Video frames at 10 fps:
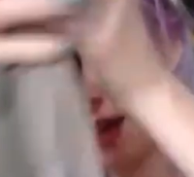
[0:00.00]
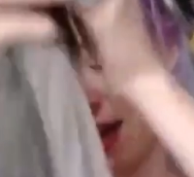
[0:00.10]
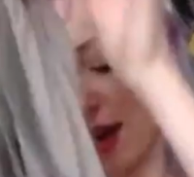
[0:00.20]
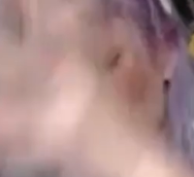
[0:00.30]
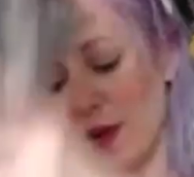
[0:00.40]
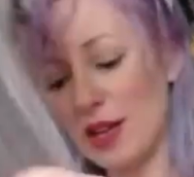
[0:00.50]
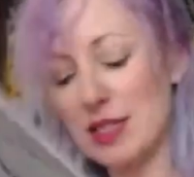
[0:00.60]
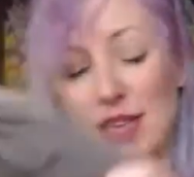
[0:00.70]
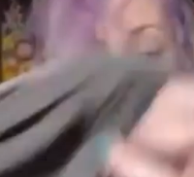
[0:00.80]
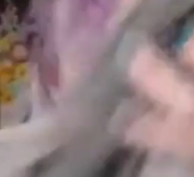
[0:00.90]
And I want to
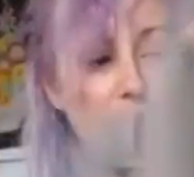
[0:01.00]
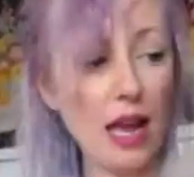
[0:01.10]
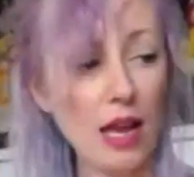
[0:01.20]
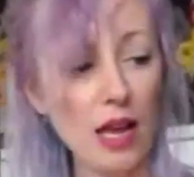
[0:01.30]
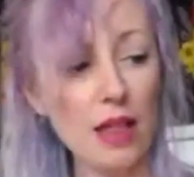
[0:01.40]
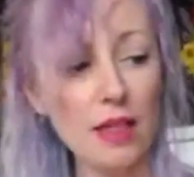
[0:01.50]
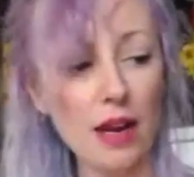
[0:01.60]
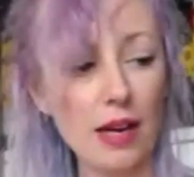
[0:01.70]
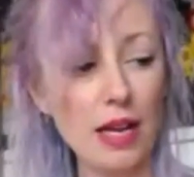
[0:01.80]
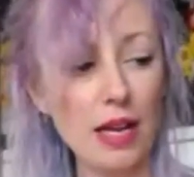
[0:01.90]
say that
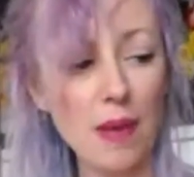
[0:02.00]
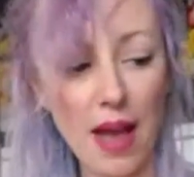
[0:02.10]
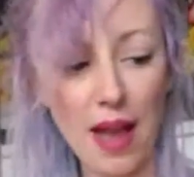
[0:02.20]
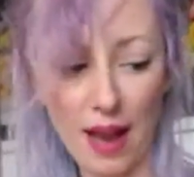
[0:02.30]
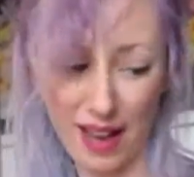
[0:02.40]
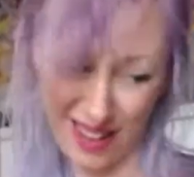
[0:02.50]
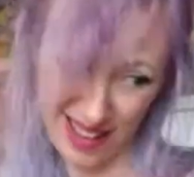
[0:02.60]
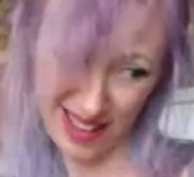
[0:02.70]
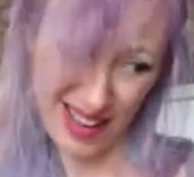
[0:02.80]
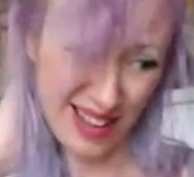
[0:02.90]
on eBay, I can
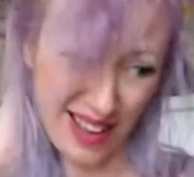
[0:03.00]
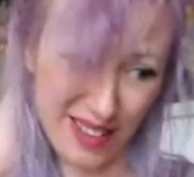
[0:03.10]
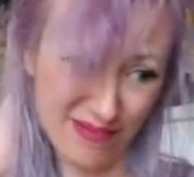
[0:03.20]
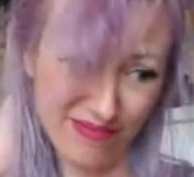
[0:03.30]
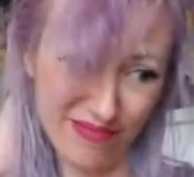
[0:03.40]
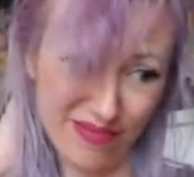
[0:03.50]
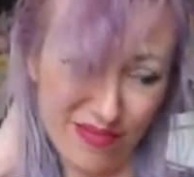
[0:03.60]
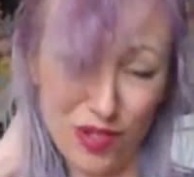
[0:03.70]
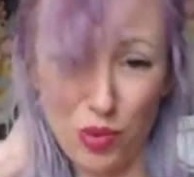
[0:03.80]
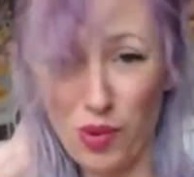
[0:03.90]
get like
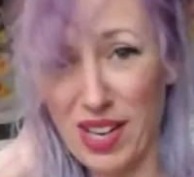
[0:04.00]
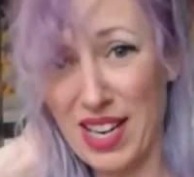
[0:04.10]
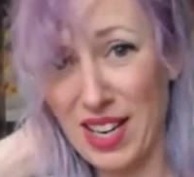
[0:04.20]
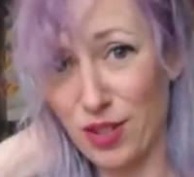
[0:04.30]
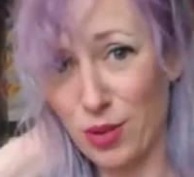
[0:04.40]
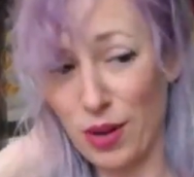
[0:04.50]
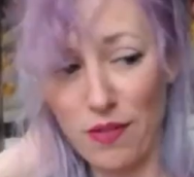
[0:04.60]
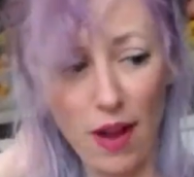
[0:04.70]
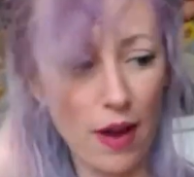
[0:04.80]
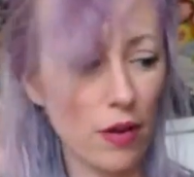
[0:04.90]
20 or
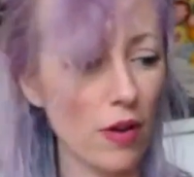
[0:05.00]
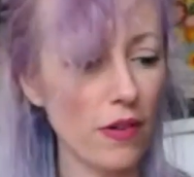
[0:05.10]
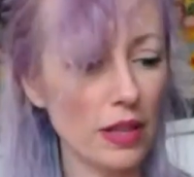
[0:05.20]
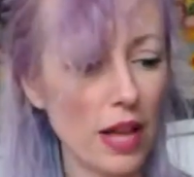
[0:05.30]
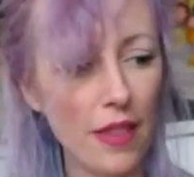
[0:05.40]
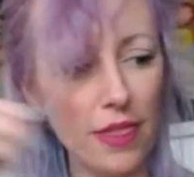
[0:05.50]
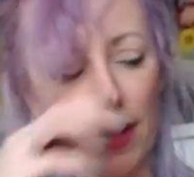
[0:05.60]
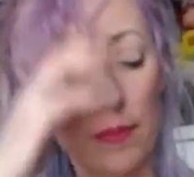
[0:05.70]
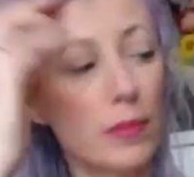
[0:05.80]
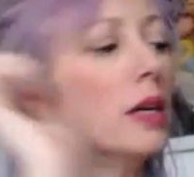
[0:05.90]
25. I don't know if I'll lot
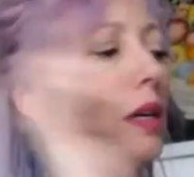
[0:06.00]
them.